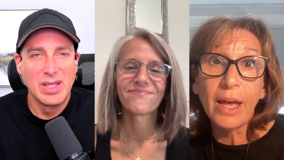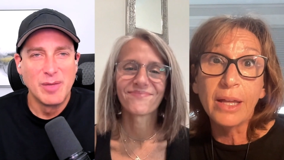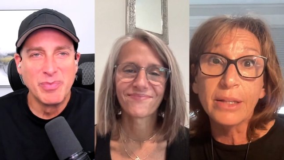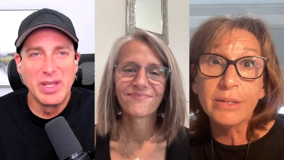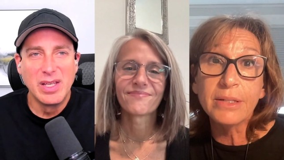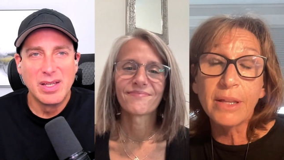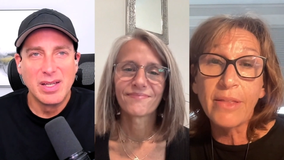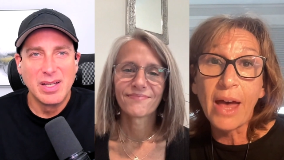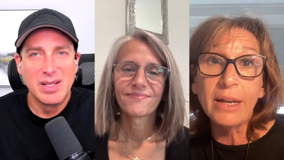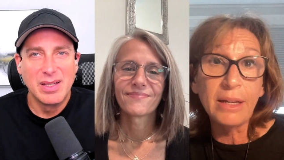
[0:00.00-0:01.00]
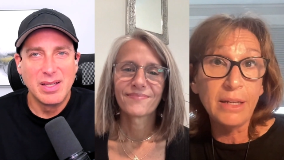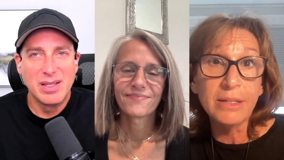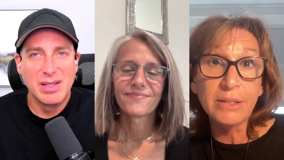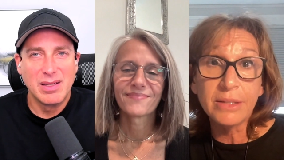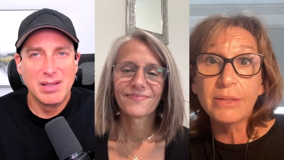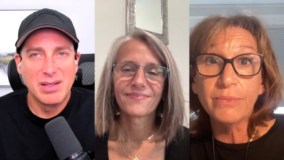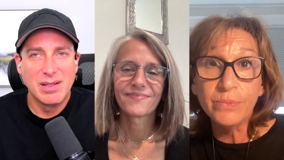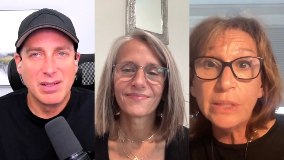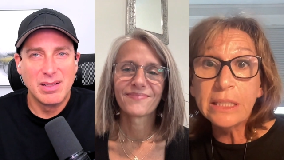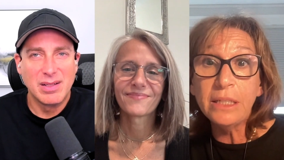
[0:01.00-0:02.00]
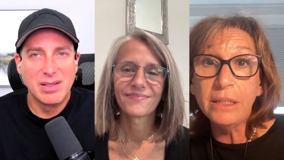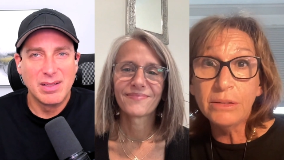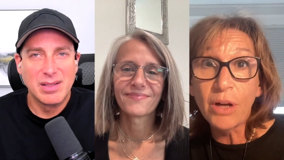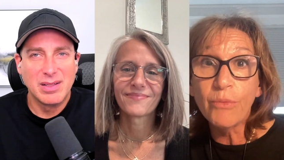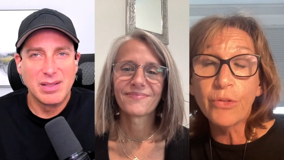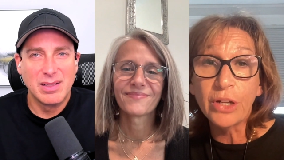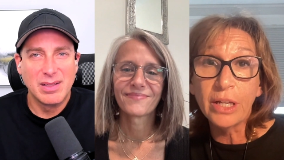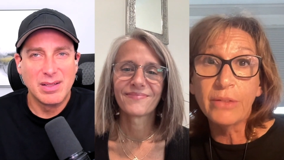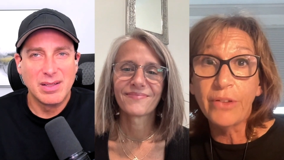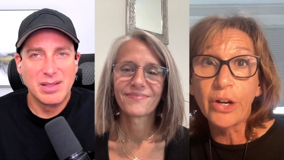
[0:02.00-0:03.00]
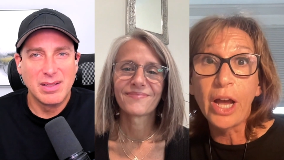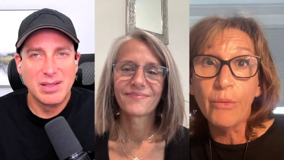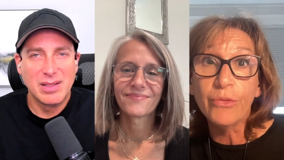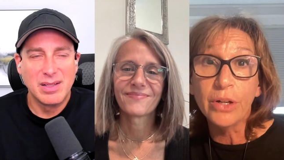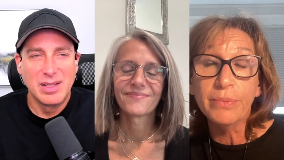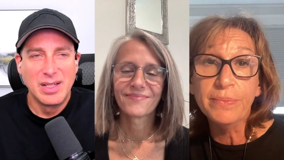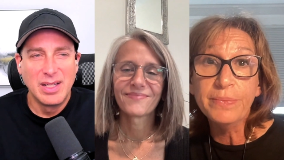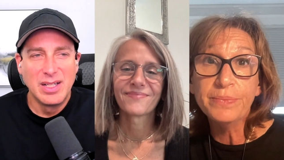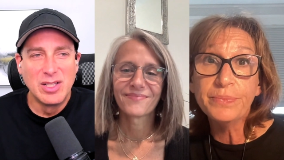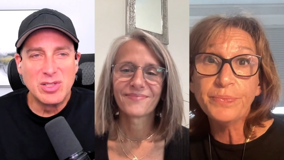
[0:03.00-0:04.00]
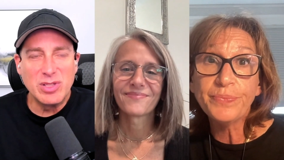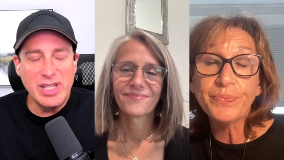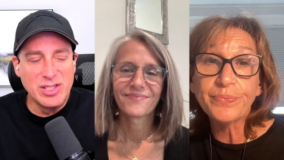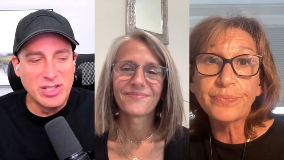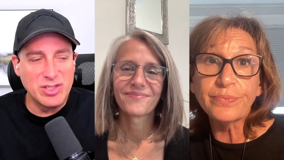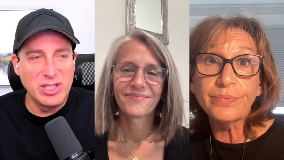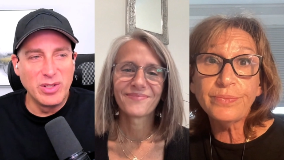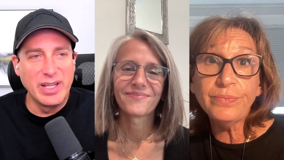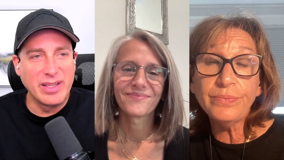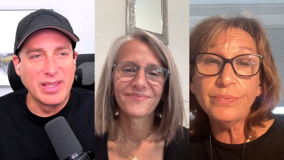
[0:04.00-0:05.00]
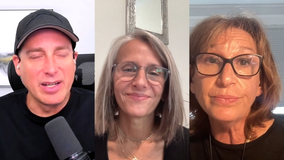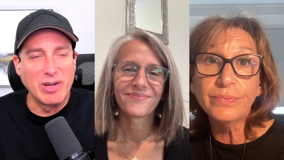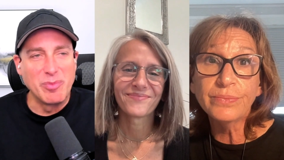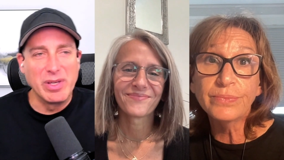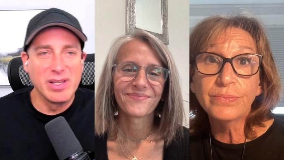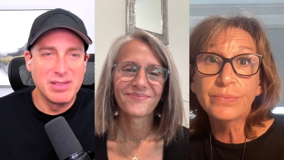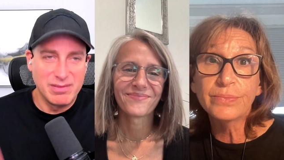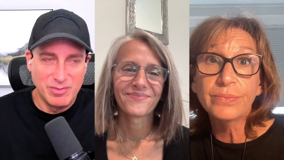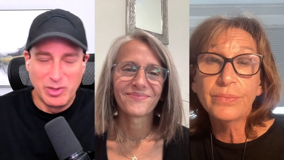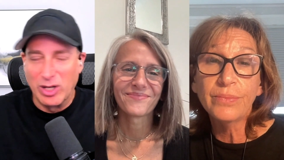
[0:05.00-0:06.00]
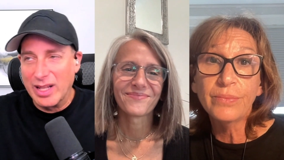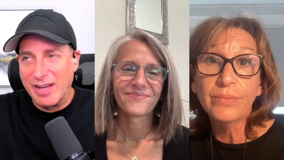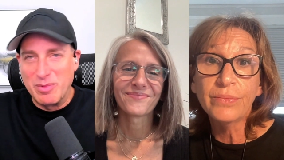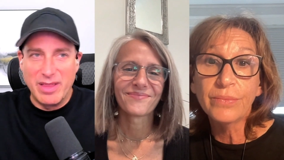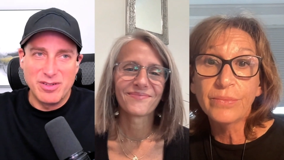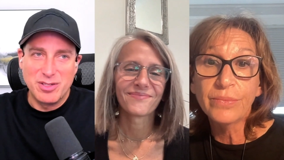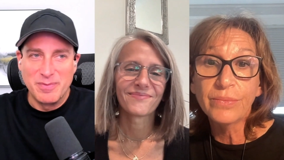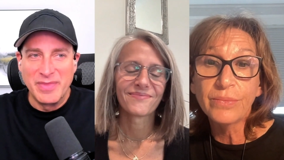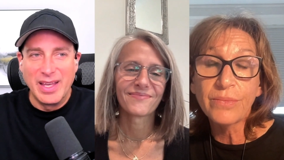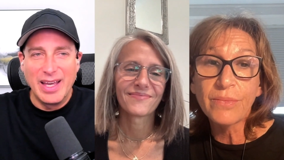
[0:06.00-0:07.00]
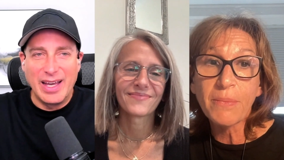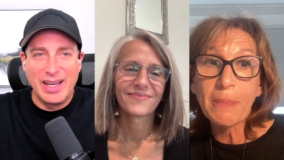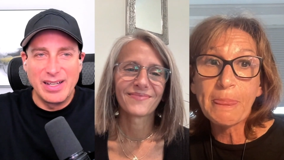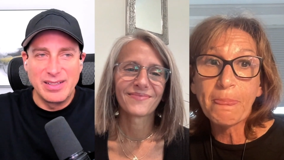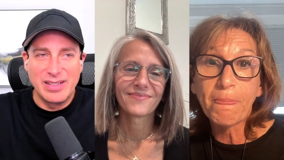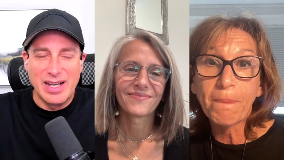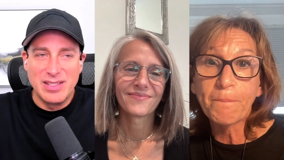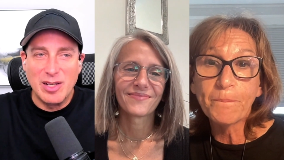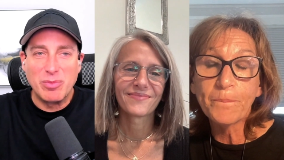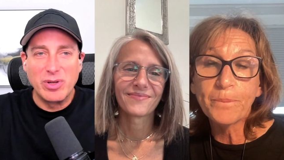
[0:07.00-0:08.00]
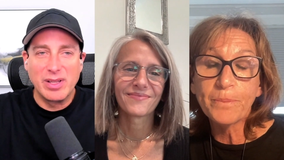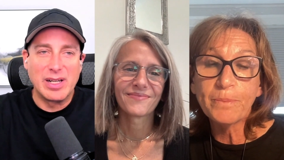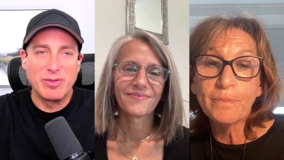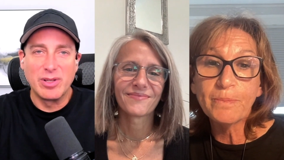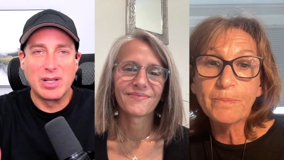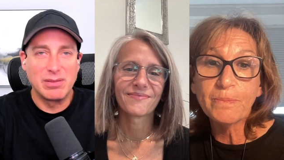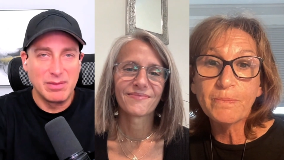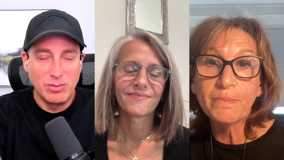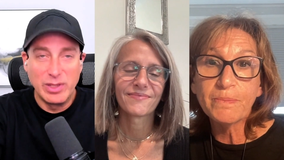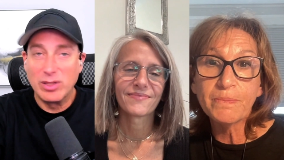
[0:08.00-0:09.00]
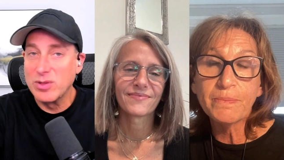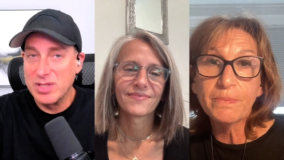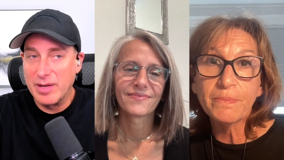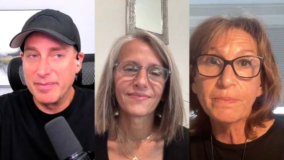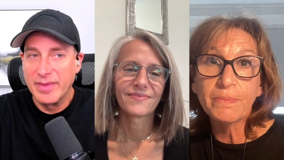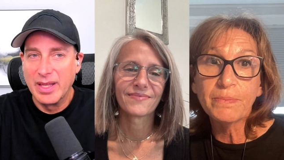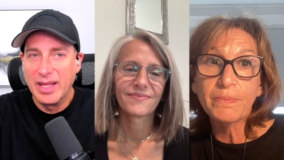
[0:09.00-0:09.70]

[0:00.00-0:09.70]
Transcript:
Speaker 1: And that is really comforting and very helpful.
Speaker 2: So it's such a unique thing, right? Because we all have mothers, and at some point in life, we all, we lose them,